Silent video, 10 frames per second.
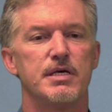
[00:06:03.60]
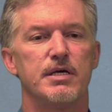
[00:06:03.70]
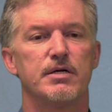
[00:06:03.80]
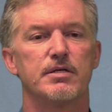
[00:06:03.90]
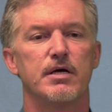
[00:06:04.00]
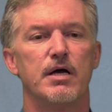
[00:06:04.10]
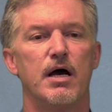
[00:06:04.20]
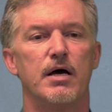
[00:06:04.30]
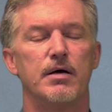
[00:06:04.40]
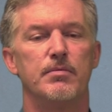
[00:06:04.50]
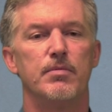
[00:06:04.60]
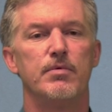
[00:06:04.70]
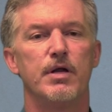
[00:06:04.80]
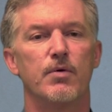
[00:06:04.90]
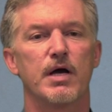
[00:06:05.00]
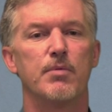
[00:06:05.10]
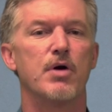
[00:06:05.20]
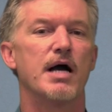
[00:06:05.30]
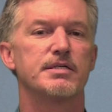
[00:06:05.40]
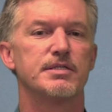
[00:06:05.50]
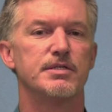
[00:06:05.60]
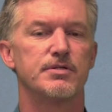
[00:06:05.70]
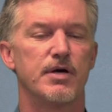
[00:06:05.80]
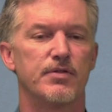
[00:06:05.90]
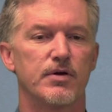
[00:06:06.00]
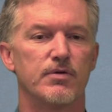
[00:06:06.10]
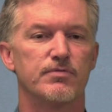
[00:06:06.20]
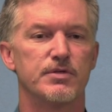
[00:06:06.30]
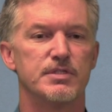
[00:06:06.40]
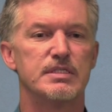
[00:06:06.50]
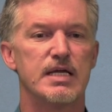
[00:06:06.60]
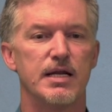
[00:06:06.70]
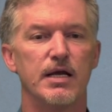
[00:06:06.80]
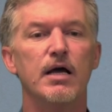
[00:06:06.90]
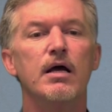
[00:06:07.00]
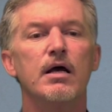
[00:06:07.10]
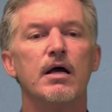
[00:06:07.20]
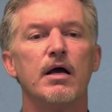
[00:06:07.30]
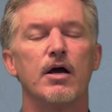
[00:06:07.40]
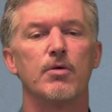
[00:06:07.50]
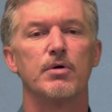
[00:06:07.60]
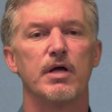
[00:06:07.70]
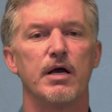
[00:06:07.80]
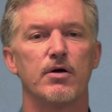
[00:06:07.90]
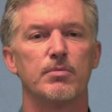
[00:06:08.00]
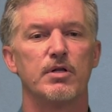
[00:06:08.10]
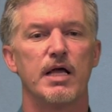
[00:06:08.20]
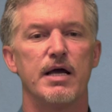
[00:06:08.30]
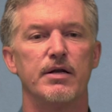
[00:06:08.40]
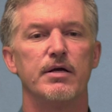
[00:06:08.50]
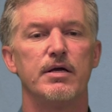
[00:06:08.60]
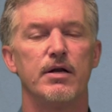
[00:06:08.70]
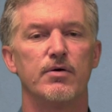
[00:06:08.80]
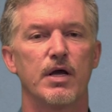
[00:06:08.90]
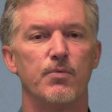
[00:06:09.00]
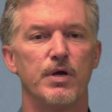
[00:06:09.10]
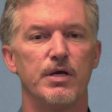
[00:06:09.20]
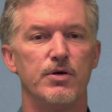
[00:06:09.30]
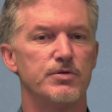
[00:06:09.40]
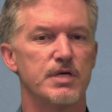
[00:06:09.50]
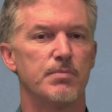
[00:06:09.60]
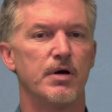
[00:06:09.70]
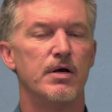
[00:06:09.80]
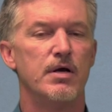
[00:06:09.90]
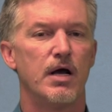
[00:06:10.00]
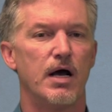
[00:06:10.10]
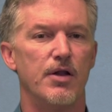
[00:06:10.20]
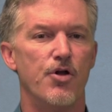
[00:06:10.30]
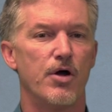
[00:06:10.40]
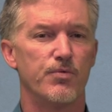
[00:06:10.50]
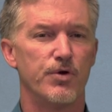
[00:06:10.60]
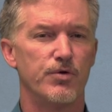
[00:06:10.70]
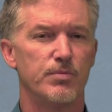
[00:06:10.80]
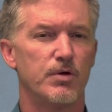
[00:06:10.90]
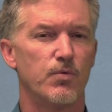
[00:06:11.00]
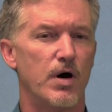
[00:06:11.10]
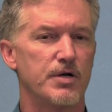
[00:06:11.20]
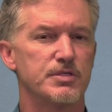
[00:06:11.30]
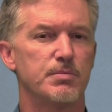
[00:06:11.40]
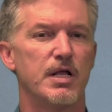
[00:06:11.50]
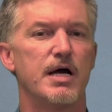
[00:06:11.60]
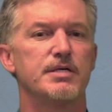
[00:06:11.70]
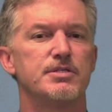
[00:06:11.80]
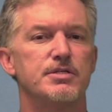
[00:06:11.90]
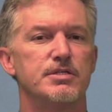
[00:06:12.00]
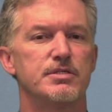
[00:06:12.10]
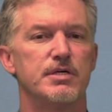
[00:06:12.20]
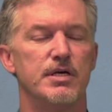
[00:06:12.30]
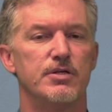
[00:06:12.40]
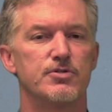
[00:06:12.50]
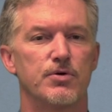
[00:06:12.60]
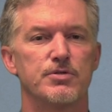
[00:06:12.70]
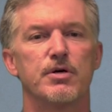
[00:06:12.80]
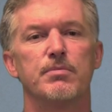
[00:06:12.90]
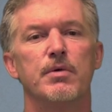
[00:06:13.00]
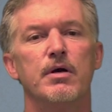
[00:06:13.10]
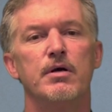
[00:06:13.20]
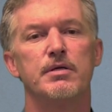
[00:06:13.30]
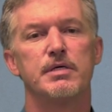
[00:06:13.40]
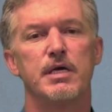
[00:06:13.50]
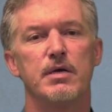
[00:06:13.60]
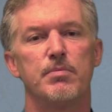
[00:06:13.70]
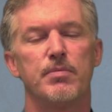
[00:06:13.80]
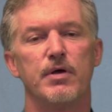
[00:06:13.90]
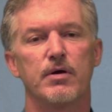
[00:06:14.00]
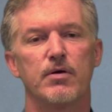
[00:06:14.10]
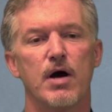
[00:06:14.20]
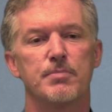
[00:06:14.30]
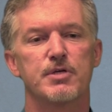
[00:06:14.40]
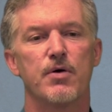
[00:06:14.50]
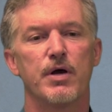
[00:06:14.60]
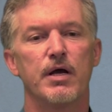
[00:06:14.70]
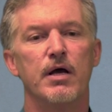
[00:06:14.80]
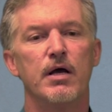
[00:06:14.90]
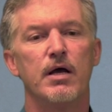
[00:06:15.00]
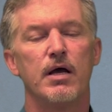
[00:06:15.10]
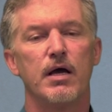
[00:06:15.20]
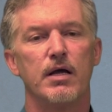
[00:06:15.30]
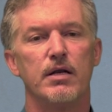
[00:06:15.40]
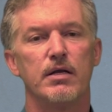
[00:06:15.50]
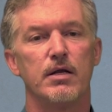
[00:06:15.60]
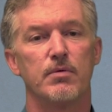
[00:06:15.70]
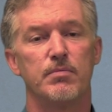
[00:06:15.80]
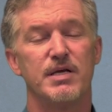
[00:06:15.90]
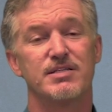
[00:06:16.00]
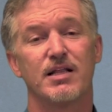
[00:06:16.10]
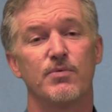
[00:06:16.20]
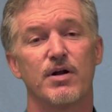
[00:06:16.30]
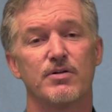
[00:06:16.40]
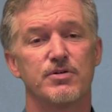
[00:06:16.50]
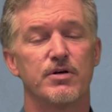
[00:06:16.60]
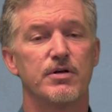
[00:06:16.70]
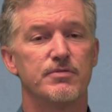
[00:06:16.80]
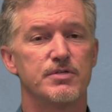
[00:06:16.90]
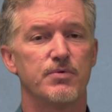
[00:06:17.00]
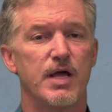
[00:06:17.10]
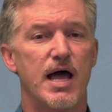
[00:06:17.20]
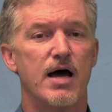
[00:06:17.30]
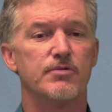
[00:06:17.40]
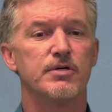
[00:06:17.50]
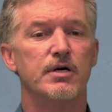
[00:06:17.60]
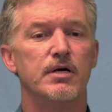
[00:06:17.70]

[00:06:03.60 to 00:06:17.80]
the yield? You know, what kind of practices are ethical for sustaining arable land? You know, can we use up non-renewable water supplies just in the short term to keep the crops going? And, you know, basically what alternatives do we have?